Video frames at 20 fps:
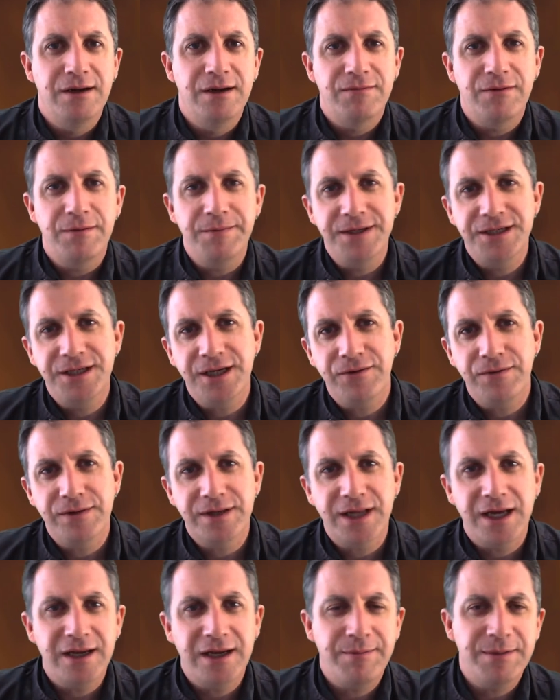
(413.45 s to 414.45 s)
from the General
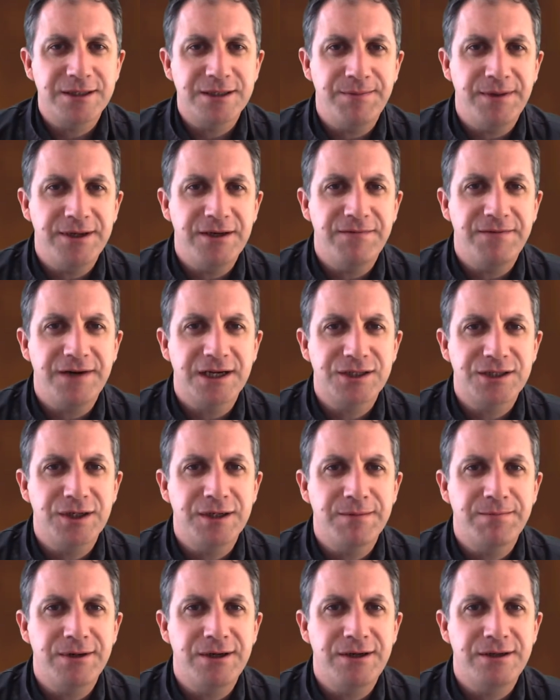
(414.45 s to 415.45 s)
Dynamics
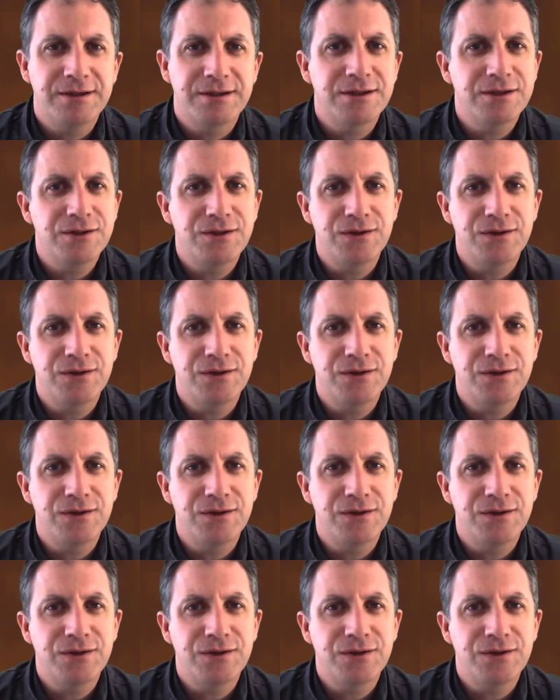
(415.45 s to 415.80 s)
manufacturing plant